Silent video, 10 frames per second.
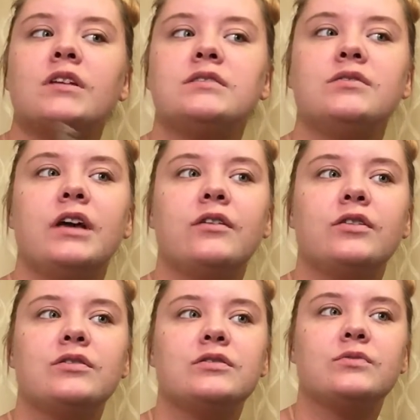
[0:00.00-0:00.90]
So now
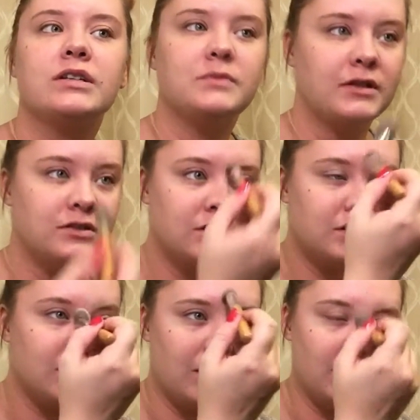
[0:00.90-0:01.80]
those red spots are
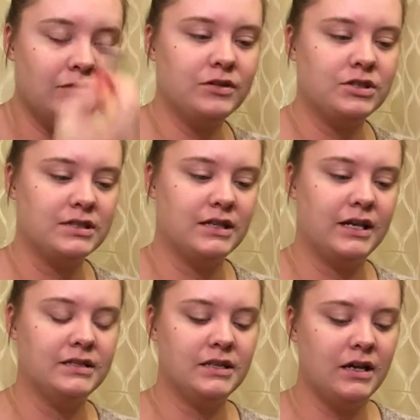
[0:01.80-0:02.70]
gone, which is
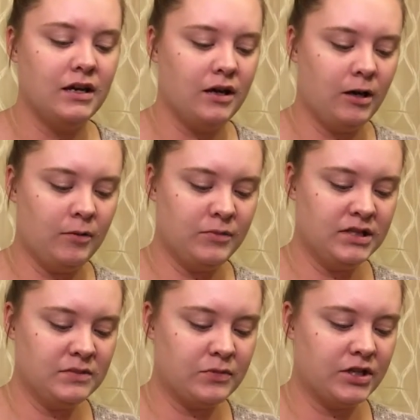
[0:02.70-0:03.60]
nice.
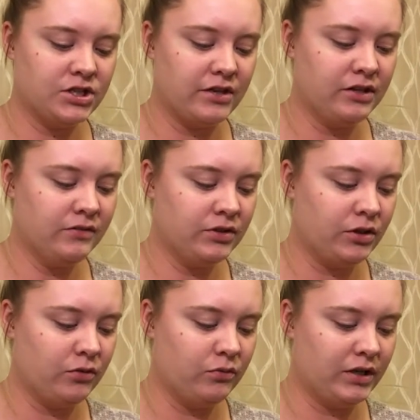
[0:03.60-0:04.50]
This brush, I don't even
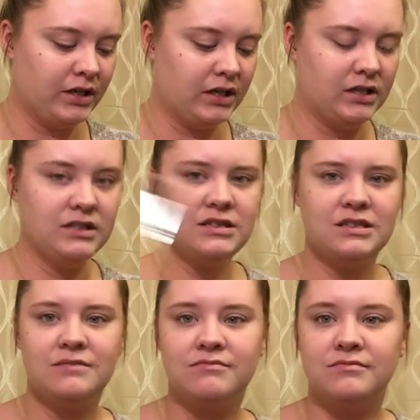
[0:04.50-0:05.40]
know what it
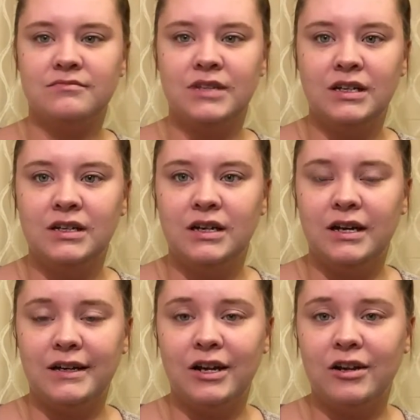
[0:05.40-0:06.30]
is.
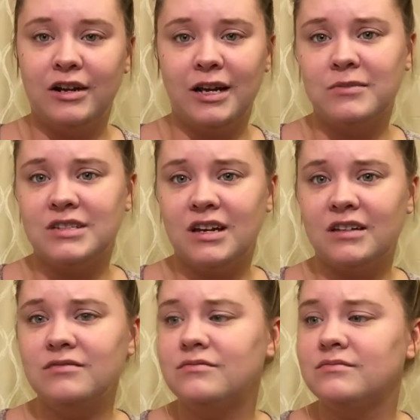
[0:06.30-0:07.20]
I got it on
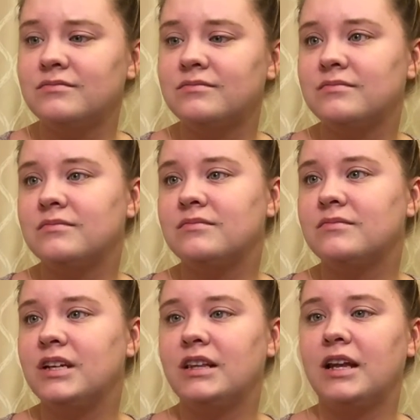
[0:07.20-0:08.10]
Amazon
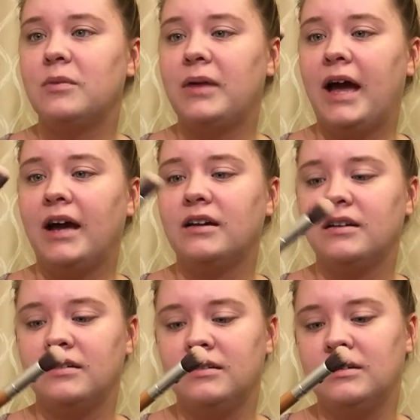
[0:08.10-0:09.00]
in like a pack,
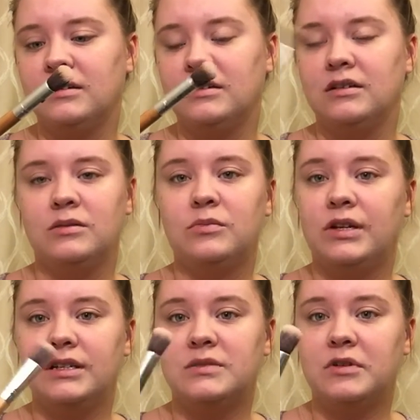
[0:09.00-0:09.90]

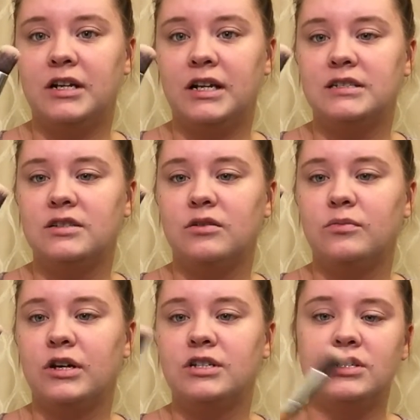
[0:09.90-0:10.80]
but it's a pretty nice little
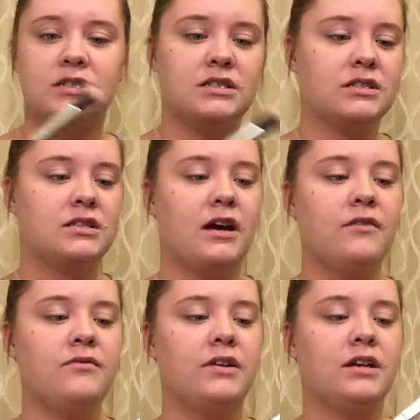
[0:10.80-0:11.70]
brush. It's
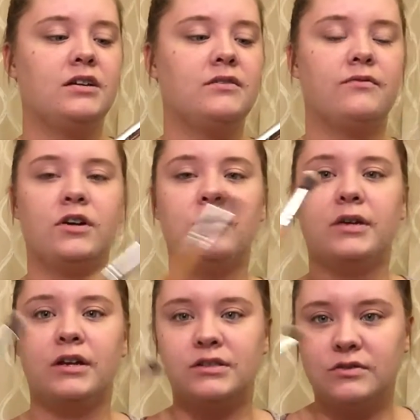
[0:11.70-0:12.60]
tough here, firm
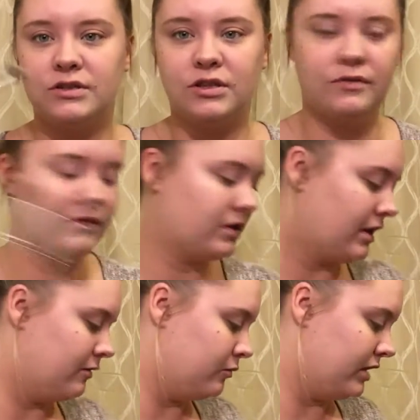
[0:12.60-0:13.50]
here, so it's good for
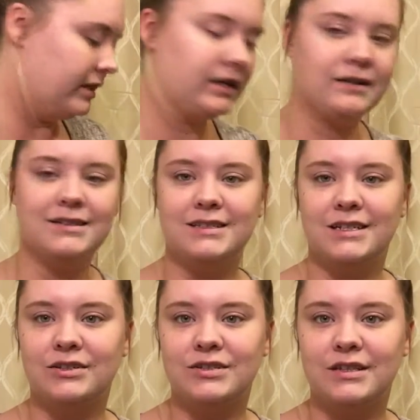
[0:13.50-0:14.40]
kind of blending
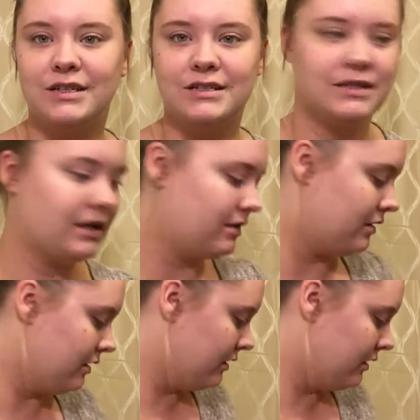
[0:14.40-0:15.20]
concealers and things together.